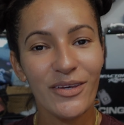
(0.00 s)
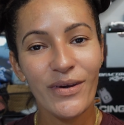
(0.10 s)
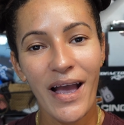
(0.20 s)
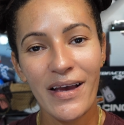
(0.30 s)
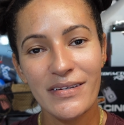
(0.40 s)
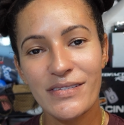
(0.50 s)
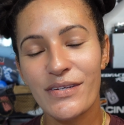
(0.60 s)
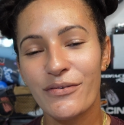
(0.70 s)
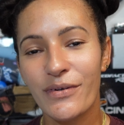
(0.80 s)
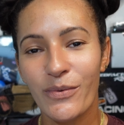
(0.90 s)
you guys
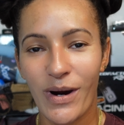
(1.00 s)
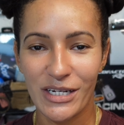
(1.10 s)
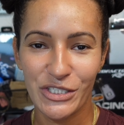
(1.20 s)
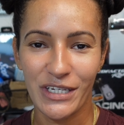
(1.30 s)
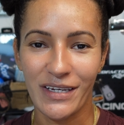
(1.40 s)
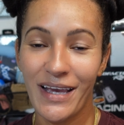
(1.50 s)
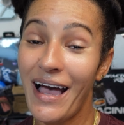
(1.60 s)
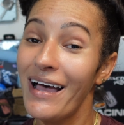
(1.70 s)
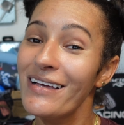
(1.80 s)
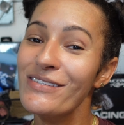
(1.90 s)
for watching
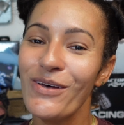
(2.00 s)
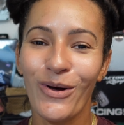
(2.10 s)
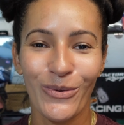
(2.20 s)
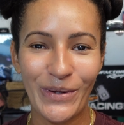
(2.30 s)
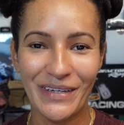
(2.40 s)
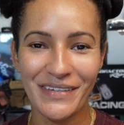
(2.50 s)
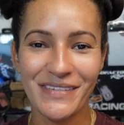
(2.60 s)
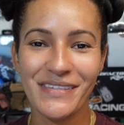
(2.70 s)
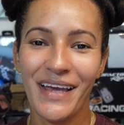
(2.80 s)
as always,